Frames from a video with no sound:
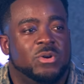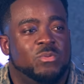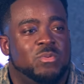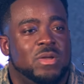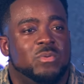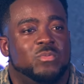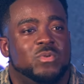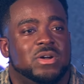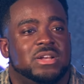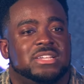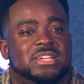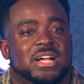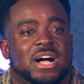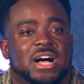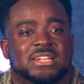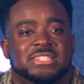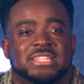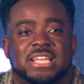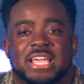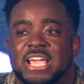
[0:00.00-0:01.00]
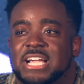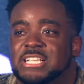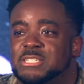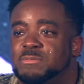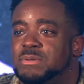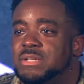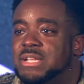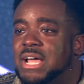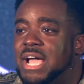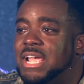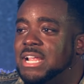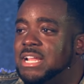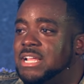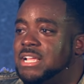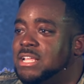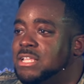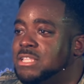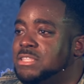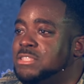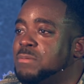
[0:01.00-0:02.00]
we want God to expedite
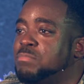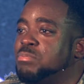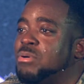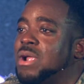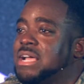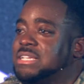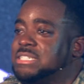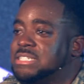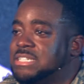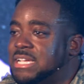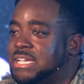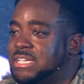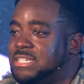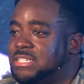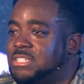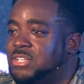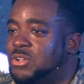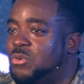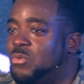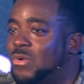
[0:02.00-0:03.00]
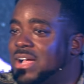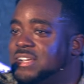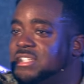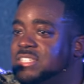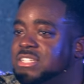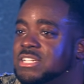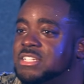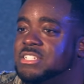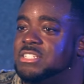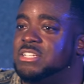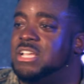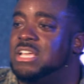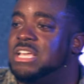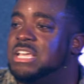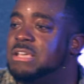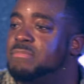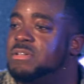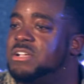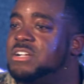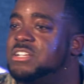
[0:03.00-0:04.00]
the process. Watch this,
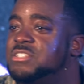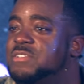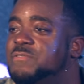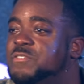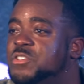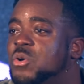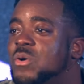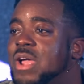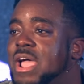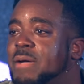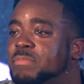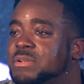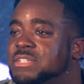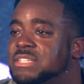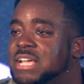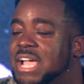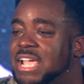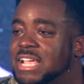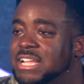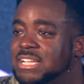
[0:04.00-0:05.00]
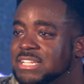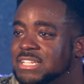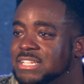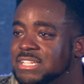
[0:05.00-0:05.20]
because of your appetite.